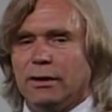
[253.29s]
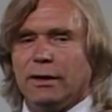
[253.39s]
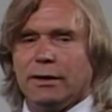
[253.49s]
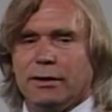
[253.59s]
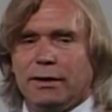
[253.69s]

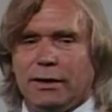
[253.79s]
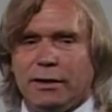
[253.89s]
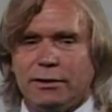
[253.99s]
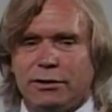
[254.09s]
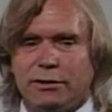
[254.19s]
and it
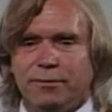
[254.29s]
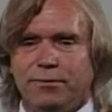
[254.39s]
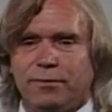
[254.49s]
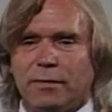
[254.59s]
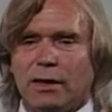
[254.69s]
is,
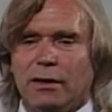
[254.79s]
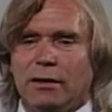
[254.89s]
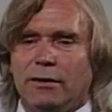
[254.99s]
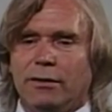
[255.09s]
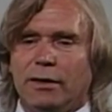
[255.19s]

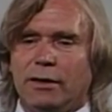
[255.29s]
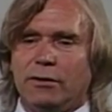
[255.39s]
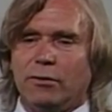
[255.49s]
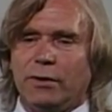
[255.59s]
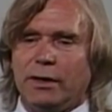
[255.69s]

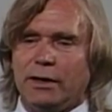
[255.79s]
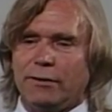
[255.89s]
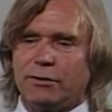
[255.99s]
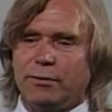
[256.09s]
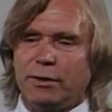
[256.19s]
then we
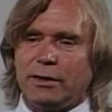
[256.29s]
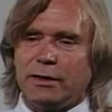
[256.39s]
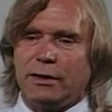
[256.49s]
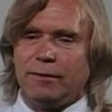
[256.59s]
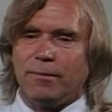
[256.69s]
have to be